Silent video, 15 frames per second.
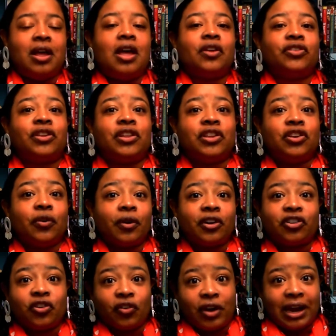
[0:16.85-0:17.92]
so that your
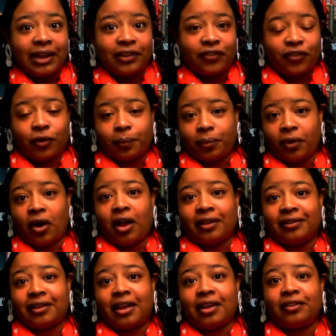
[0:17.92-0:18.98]
transfer
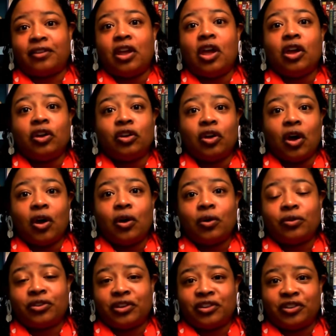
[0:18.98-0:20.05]
process
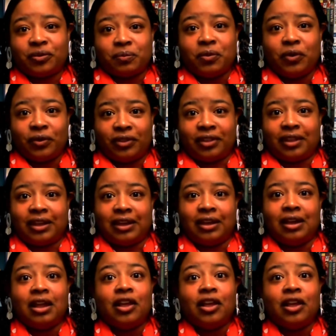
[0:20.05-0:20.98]
goes smoothly.